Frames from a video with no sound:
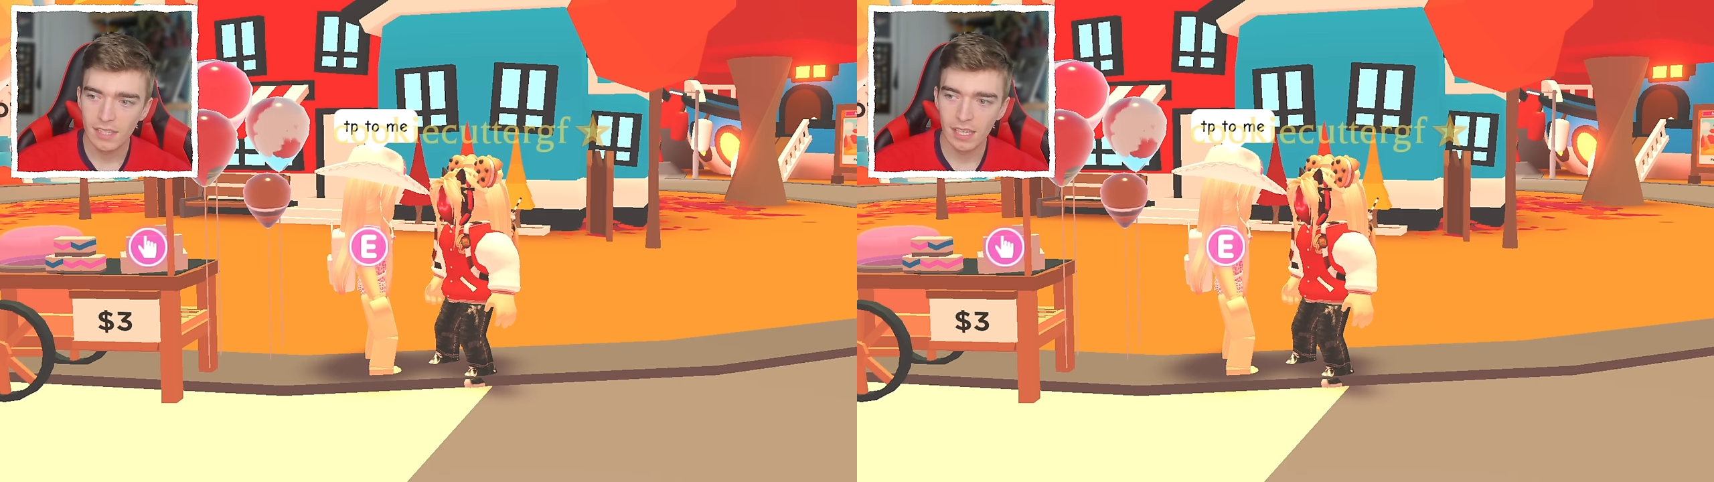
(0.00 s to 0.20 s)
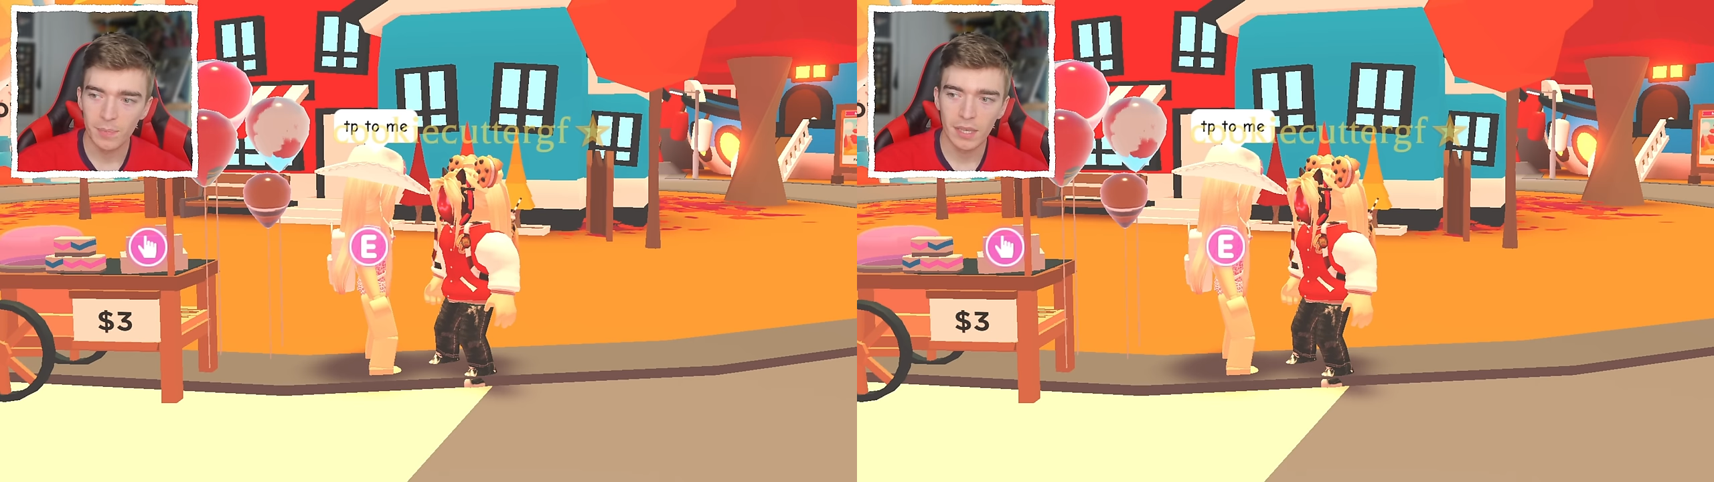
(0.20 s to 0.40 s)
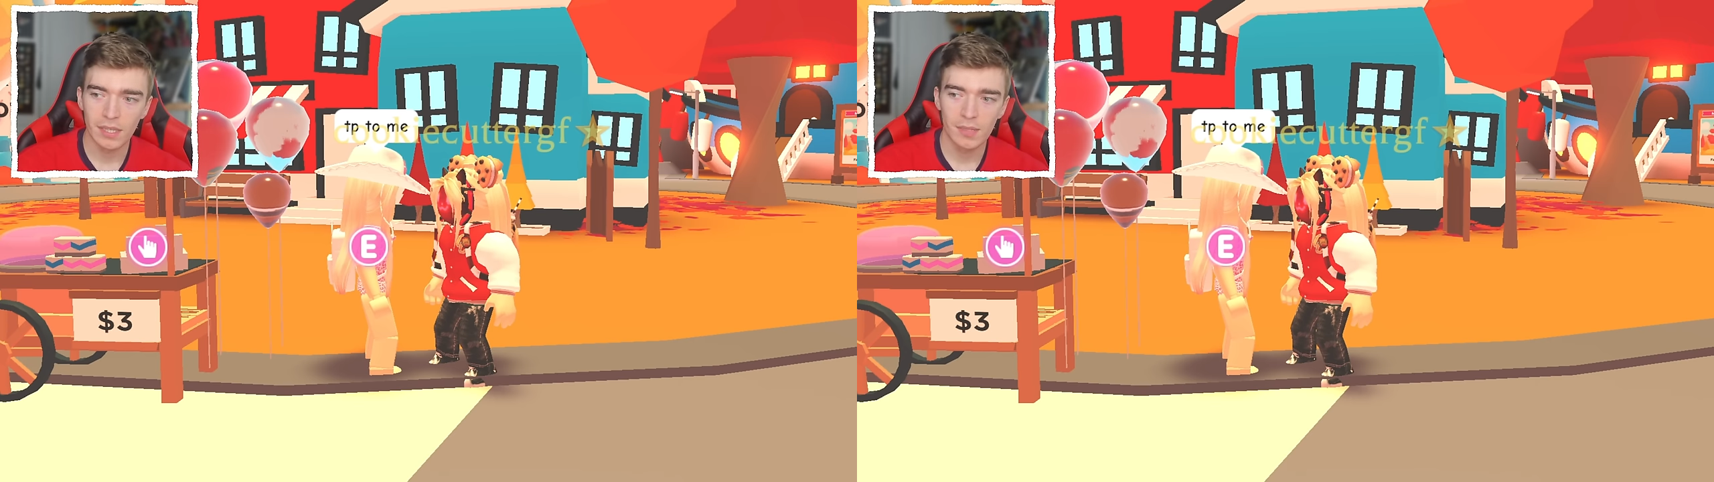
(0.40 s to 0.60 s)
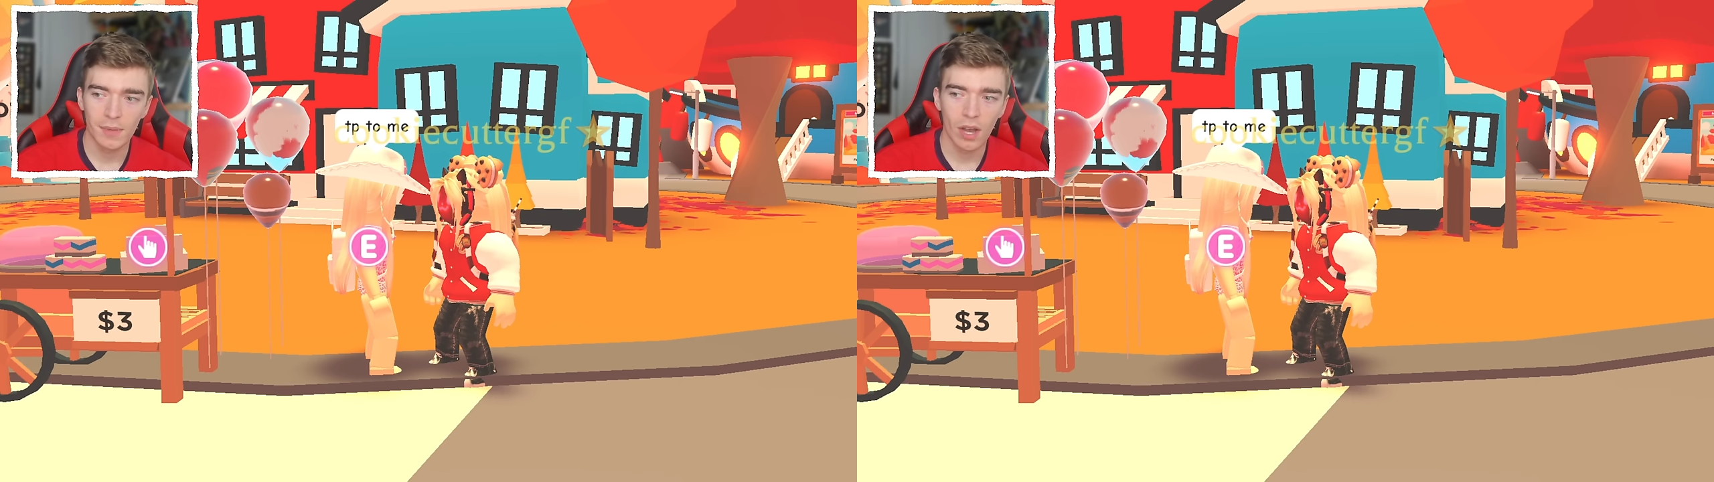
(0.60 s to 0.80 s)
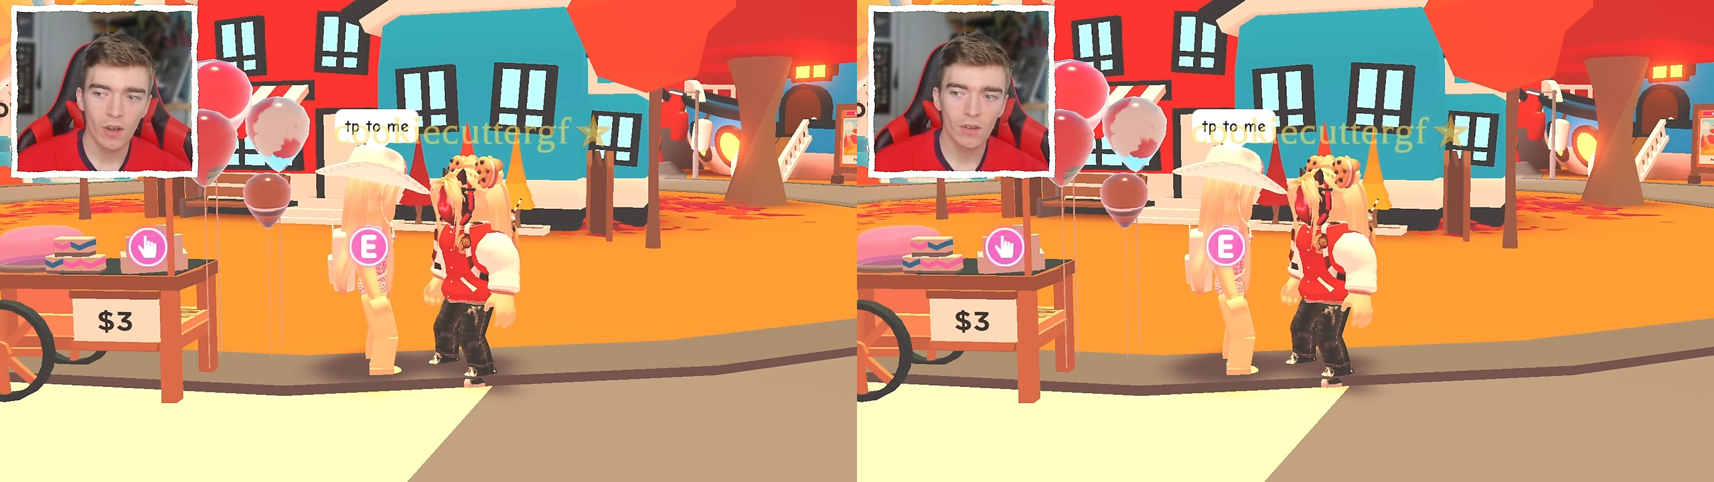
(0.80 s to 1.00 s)
TP to
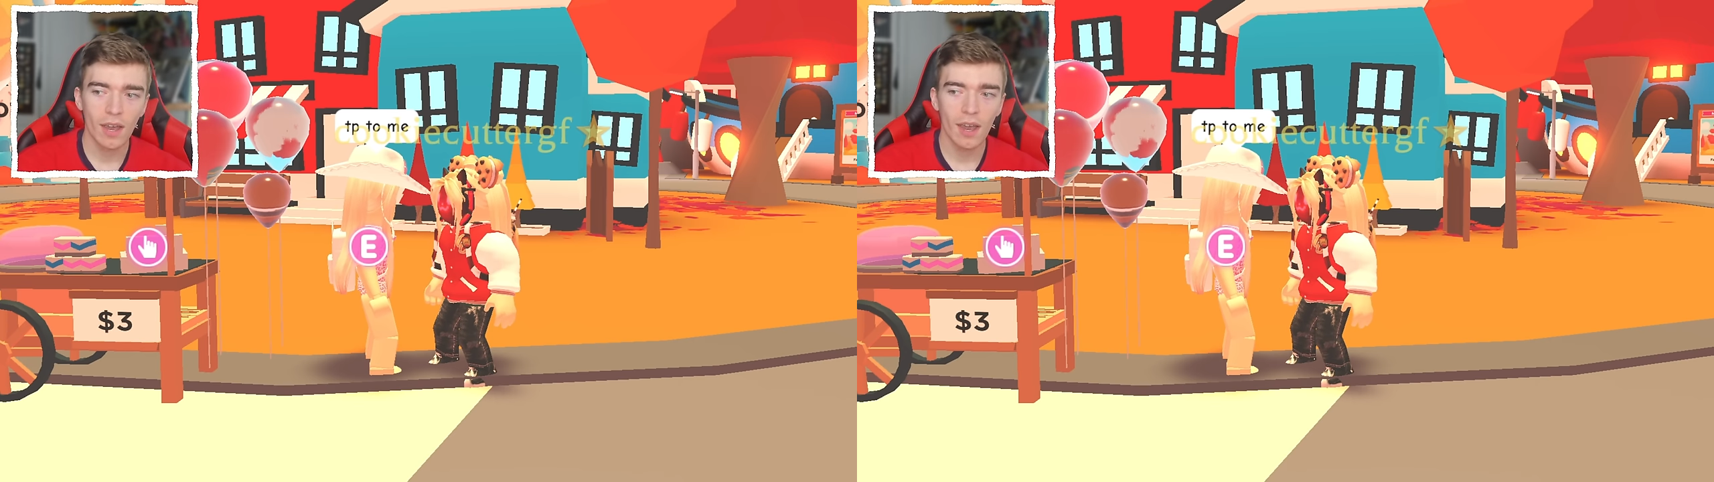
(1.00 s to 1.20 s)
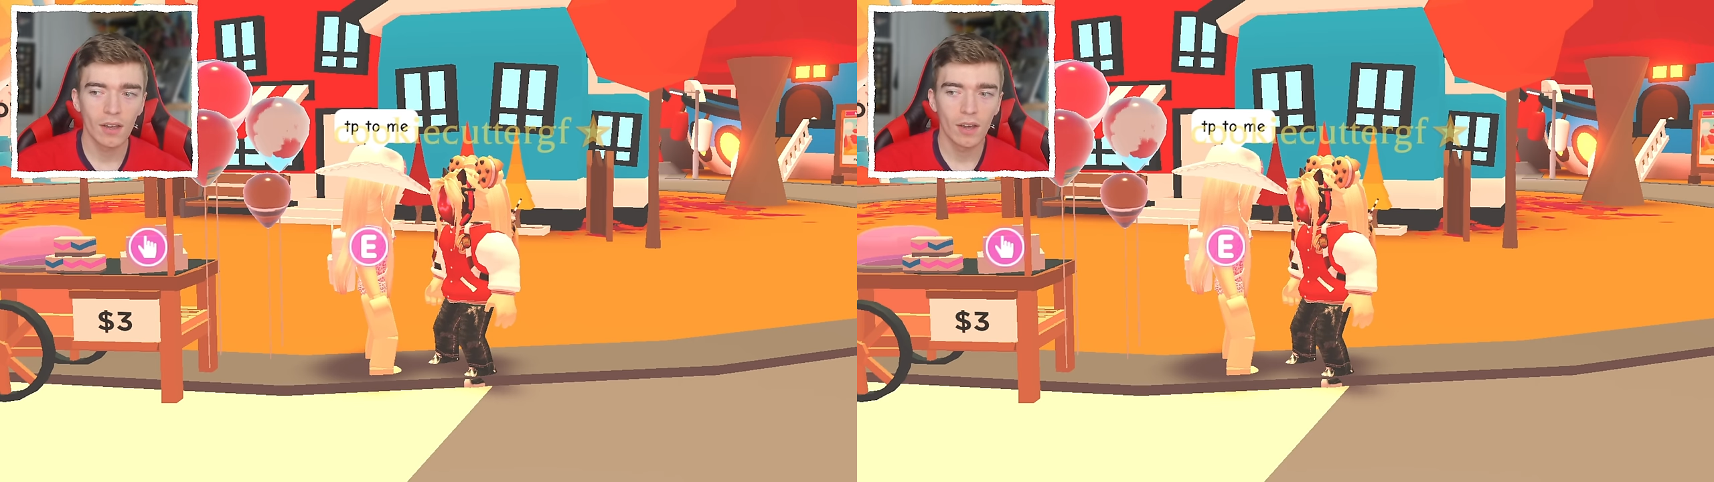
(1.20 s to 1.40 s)
me. Okay,